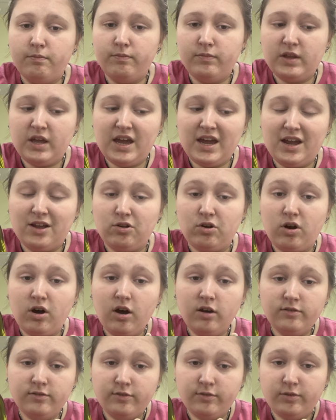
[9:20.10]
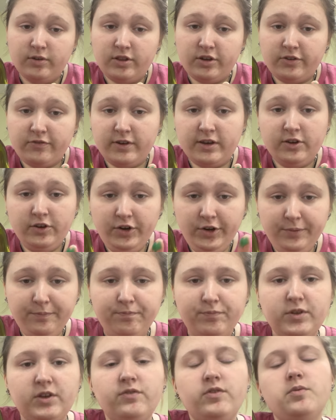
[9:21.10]
take it off with your finger
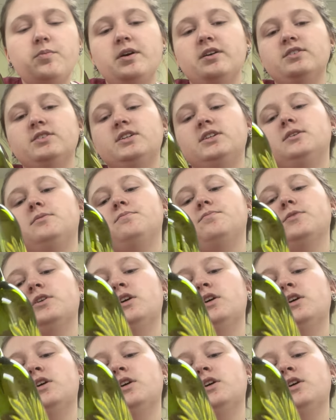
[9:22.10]
if you mess up.